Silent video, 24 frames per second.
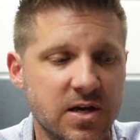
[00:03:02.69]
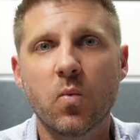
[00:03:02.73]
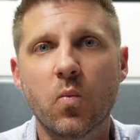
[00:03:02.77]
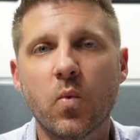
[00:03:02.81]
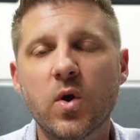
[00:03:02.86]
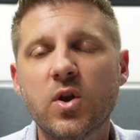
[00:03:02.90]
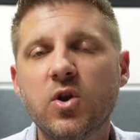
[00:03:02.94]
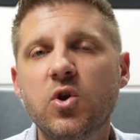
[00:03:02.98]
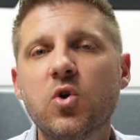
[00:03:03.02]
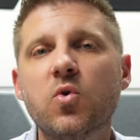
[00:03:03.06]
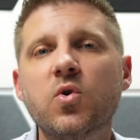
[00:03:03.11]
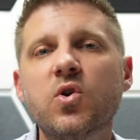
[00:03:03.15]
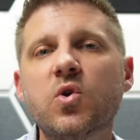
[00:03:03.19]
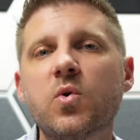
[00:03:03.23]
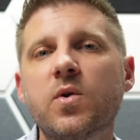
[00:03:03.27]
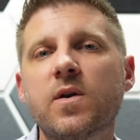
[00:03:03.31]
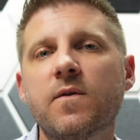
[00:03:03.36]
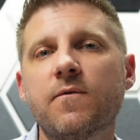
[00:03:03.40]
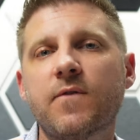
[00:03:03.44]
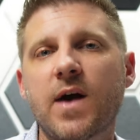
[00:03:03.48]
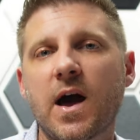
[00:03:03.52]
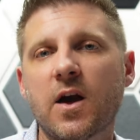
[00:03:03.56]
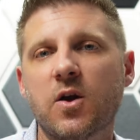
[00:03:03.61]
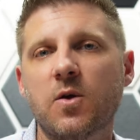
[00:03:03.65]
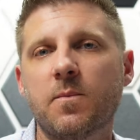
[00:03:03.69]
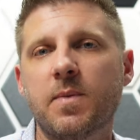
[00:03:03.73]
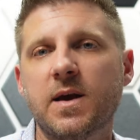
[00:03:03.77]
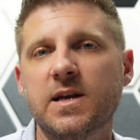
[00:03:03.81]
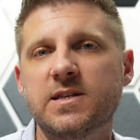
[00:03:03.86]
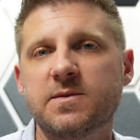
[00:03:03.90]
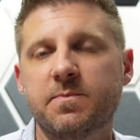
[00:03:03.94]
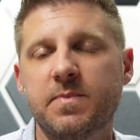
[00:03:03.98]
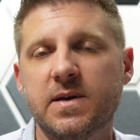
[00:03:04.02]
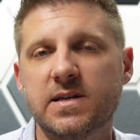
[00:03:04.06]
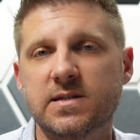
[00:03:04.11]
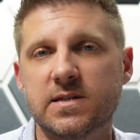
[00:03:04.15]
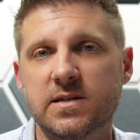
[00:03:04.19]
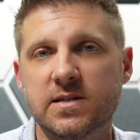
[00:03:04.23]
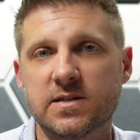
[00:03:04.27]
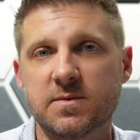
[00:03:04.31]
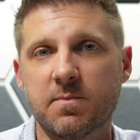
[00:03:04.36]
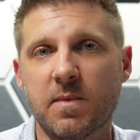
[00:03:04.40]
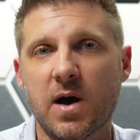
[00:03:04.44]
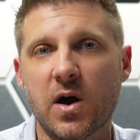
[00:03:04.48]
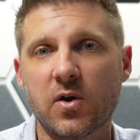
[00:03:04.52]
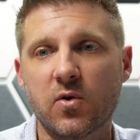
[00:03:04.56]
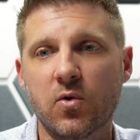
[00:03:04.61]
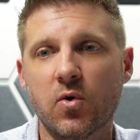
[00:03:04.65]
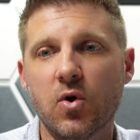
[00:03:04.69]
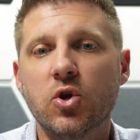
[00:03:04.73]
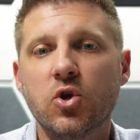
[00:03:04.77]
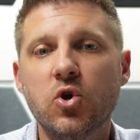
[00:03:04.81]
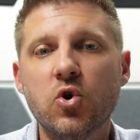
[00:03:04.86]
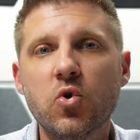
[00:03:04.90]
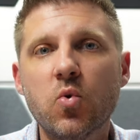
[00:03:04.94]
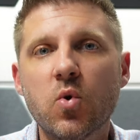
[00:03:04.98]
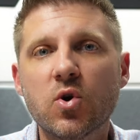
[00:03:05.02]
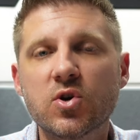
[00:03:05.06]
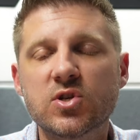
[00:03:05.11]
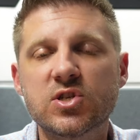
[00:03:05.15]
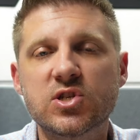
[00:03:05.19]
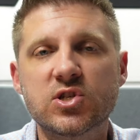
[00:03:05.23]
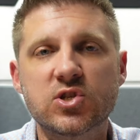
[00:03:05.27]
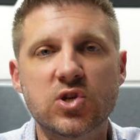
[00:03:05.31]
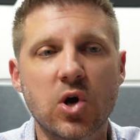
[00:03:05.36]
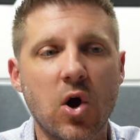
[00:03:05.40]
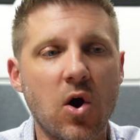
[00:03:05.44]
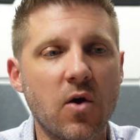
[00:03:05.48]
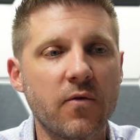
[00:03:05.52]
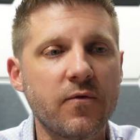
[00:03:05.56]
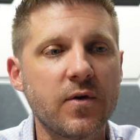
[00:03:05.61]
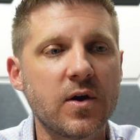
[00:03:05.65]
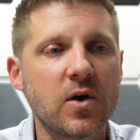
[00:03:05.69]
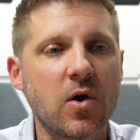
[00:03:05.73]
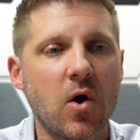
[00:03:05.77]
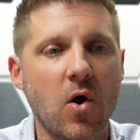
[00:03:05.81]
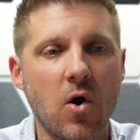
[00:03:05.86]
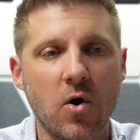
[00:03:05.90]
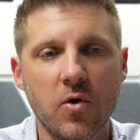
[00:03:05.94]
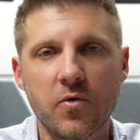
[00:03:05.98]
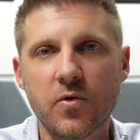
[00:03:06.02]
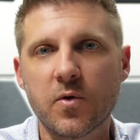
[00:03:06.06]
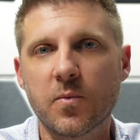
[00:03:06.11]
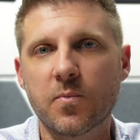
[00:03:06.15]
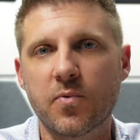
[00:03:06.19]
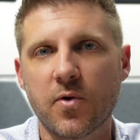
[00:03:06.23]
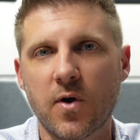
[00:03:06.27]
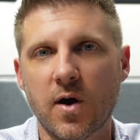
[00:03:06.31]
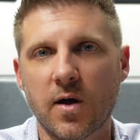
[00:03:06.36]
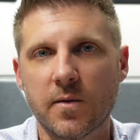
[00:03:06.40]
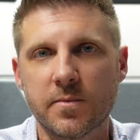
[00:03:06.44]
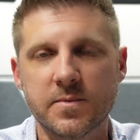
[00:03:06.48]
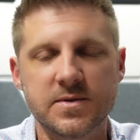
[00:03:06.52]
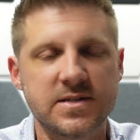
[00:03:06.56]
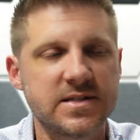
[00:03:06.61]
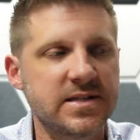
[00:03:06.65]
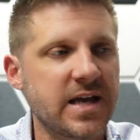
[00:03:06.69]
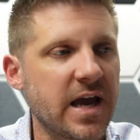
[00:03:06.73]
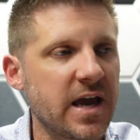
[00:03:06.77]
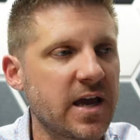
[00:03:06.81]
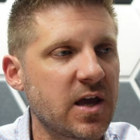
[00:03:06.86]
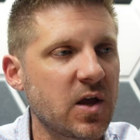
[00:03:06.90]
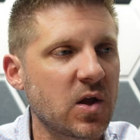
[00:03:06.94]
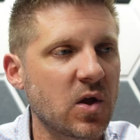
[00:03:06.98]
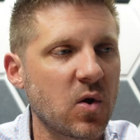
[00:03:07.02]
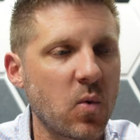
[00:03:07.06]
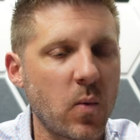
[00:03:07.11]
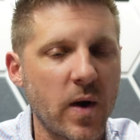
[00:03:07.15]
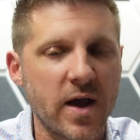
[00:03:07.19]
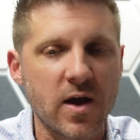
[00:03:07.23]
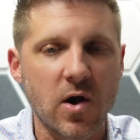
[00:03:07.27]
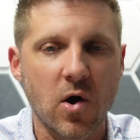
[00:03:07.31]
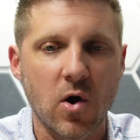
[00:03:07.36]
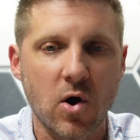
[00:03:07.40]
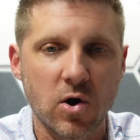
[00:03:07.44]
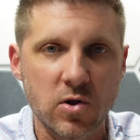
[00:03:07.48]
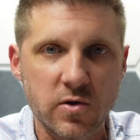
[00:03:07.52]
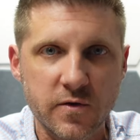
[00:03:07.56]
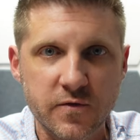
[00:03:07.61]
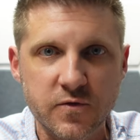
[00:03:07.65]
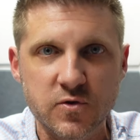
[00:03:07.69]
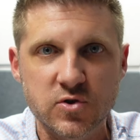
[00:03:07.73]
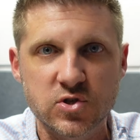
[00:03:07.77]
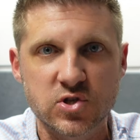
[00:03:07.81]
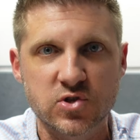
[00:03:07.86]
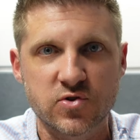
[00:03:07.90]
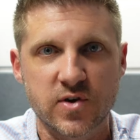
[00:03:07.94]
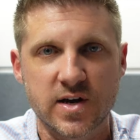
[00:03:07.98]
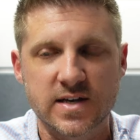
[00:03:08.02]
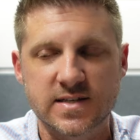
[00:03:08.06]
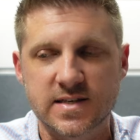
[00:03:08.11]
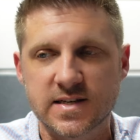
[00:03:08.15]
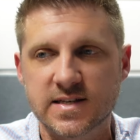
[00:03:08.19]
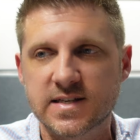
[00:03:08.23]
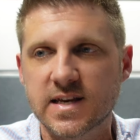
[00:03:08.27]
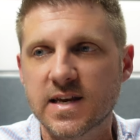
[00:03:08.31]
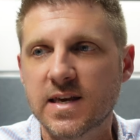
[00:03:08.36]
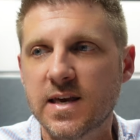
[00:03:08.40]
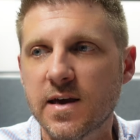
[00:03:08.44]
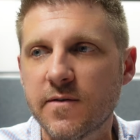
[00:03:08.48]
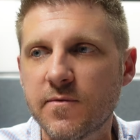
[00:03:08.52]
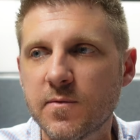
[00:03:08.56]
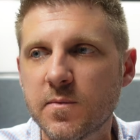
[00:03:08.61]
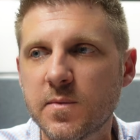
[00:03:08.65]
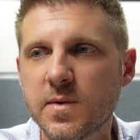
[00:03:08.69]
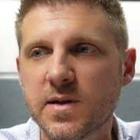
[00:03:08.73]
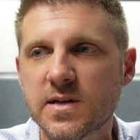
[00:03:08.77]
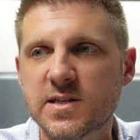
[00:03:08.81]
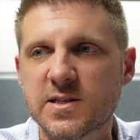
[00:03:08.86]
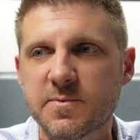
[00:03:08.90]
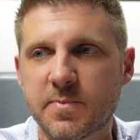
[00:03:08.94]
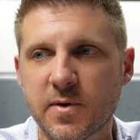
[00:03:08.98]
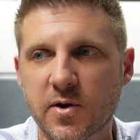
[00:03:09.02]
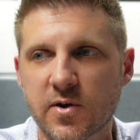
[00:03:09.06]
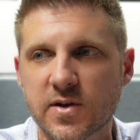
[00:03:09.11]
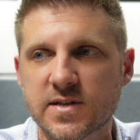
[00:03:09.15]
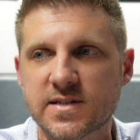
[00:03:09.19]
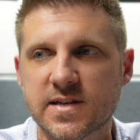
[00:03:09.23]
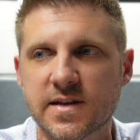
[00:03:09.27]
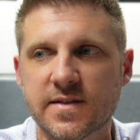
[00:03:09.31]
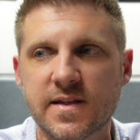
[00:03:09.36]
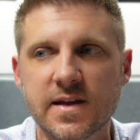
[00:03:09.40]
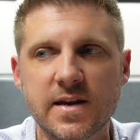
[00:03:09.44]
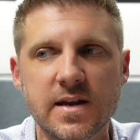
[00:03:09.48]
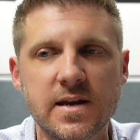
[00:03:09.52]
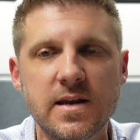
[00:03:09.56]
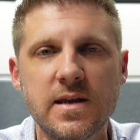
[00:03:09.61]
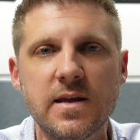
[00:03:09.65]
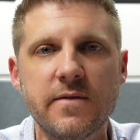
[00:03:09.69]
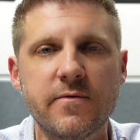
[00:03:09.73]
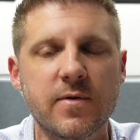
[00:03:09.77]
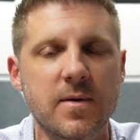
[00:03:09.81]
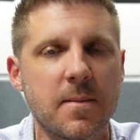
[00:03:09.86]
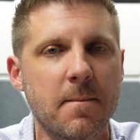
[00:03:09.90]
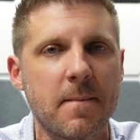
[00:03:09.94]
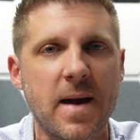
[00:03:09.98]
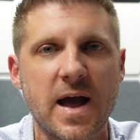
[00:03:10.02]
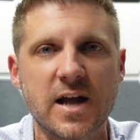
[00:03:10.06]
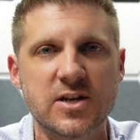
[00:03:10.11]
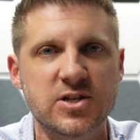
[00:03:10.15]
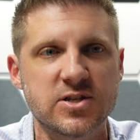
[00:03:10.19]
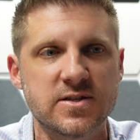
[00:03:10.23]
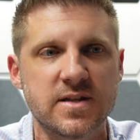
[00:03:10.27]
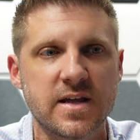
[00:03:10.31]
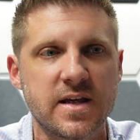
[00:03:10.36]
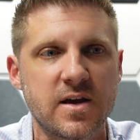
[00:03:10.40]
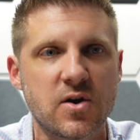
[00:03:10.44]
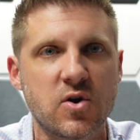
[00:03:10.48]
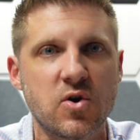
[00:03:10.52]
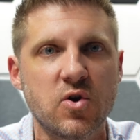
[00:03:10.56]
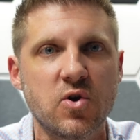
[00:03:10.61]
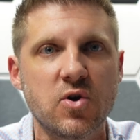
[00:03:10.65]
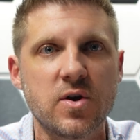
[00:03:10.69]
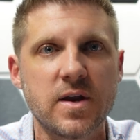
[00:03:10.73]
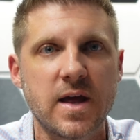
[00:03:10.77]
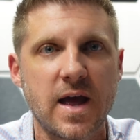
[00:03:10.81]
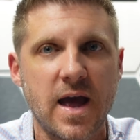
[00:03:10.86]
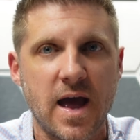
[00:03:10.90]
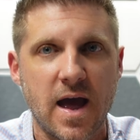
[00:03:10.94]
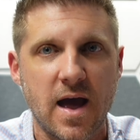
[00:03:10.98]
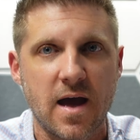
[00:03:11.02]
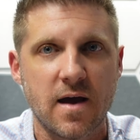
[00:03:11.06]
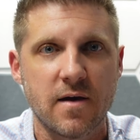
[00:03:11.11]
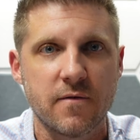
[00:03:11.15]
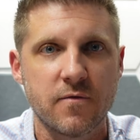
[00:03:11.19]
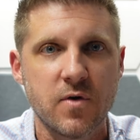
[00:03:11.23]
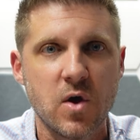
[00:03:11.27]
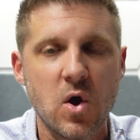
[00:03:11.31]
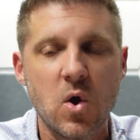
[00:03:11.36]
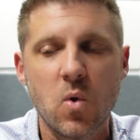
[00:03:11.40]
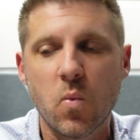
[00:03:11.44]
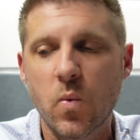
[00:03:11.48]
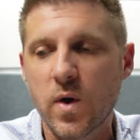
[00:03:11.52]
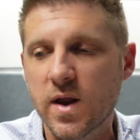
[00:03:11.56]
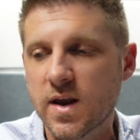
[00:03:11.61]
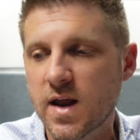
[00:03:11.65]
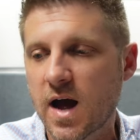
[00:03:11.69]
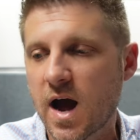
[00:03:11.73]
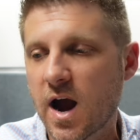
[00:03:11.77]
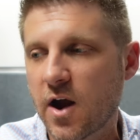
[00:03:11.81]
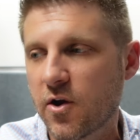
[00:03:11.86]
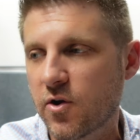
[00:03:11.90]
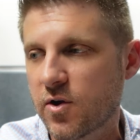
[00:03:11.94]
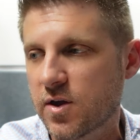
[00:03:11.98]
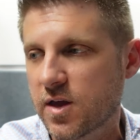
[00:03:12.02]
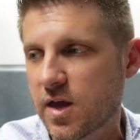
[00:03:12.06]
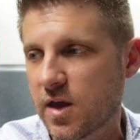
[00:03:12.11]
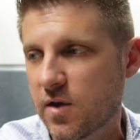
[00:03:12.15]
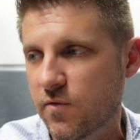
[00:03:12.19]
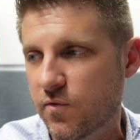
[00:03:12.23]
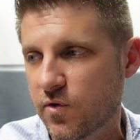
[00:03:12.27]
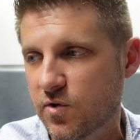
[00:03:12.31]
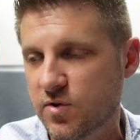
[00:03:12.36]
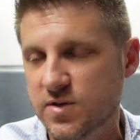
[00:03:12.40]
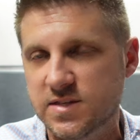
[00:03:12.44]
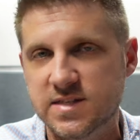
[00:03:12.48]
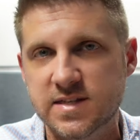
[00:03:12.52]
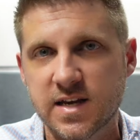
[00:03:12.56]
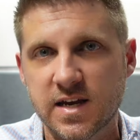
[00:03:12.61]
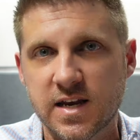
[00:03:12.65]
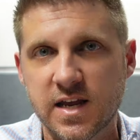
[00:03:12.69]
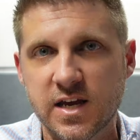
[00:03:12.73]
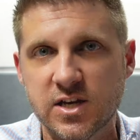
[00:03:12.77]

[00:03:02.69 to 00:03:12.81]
When you are doing a value based business model, you are solving all their problems, taking away all of their stresses, and giving them an experience that they didn't even imagine they could have when hiring a real estate